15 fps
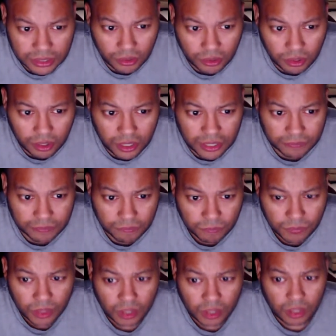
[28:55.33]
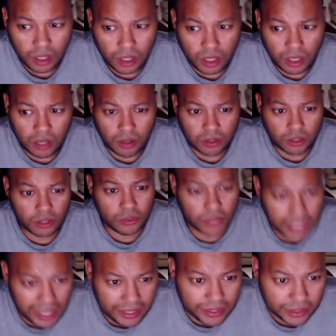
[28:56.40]
on uh,
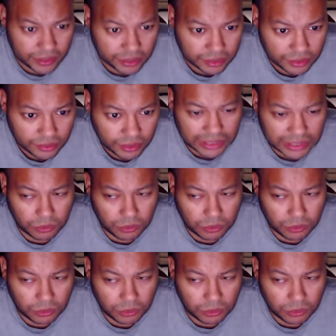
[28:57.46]
creators, right?